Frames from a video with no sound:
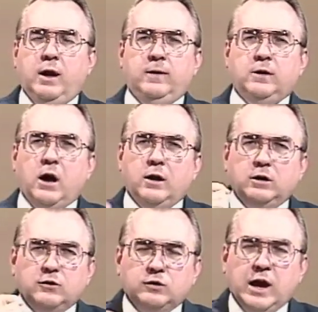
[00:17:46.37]
and that God
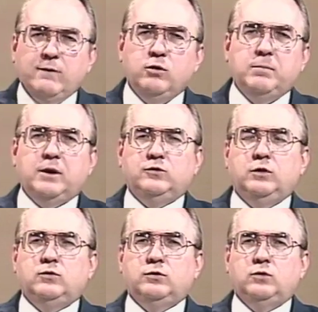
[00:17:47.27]
doesn't have your best
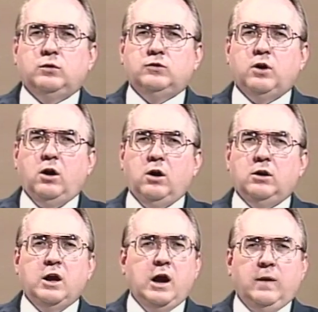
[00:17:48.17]
interest on His heart